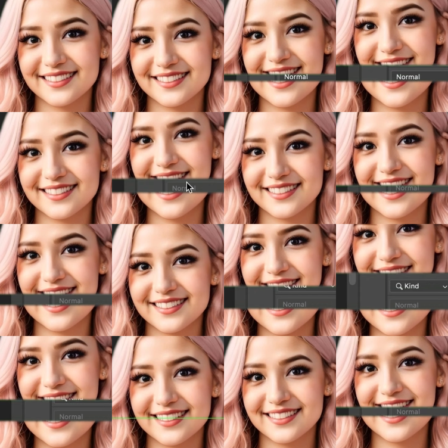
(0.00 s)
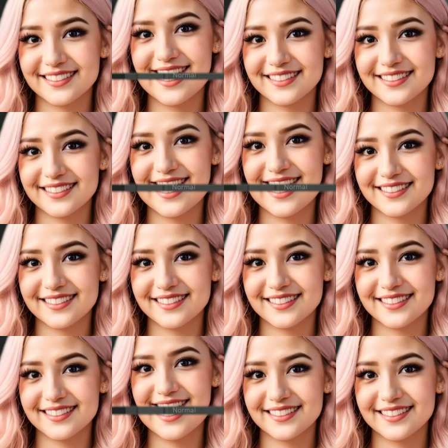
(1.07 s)
Now that we've removed the first
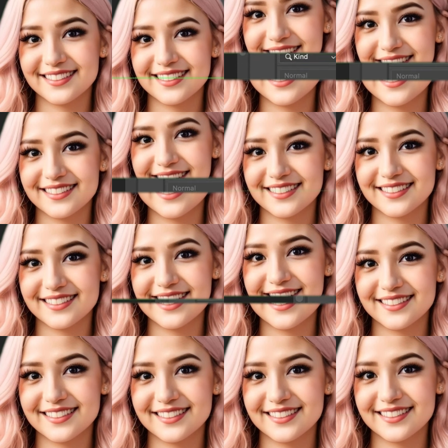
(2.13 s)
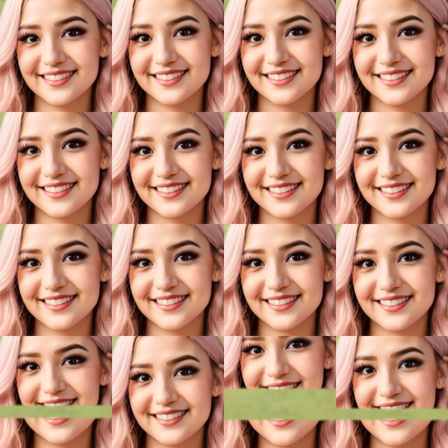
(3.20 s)
problem, let's clean up our canvas a little bit.
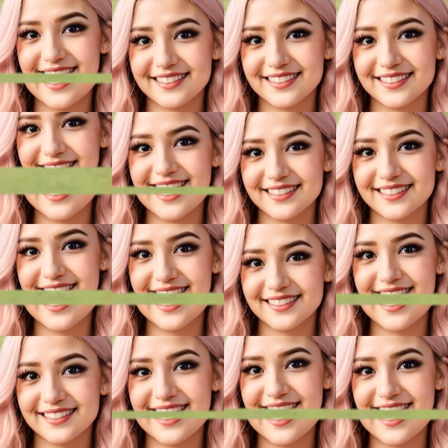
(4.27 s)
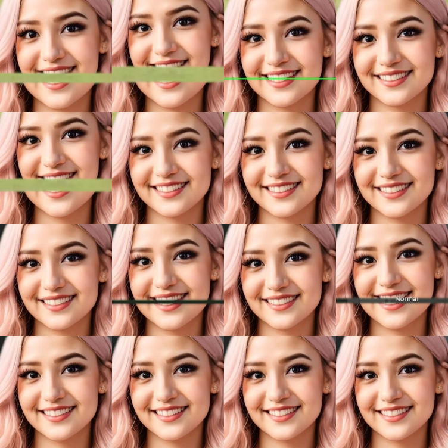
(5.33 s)
The Generative Fill tool can automatically extend
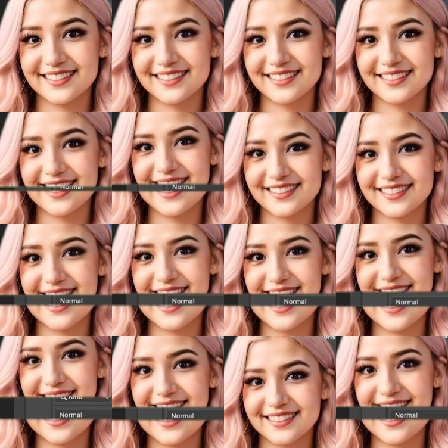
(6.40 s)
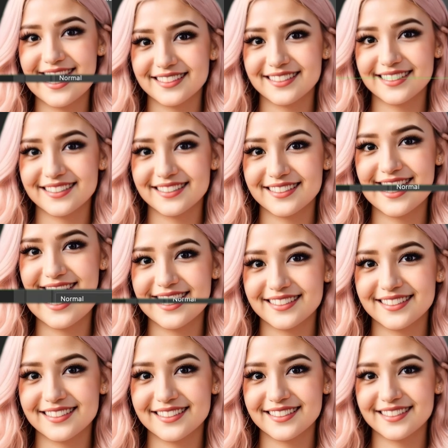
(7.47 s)
your canvas by creating new visuals beyond
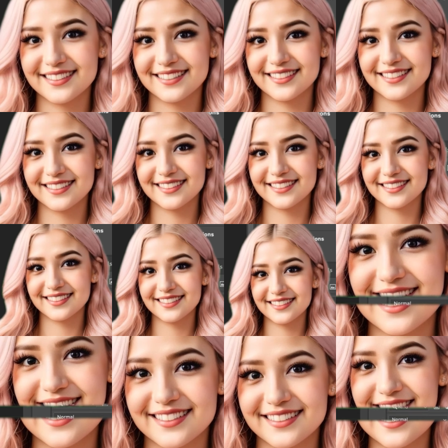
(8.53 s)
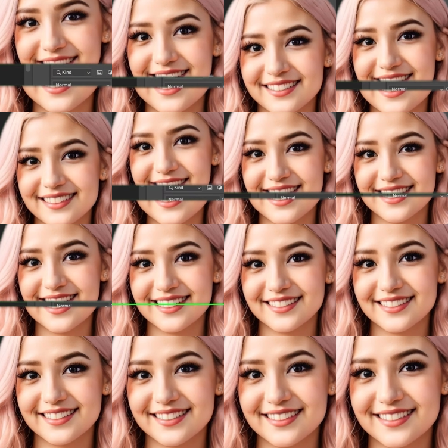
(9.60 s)
its edge. What a time to be
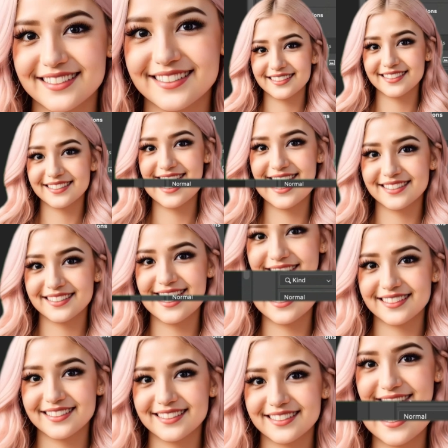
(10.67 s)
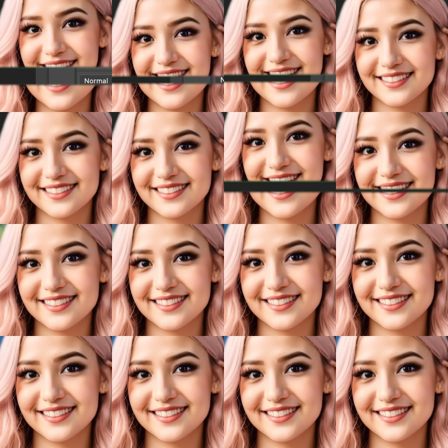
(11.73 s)
alive. Now let's drain this pool.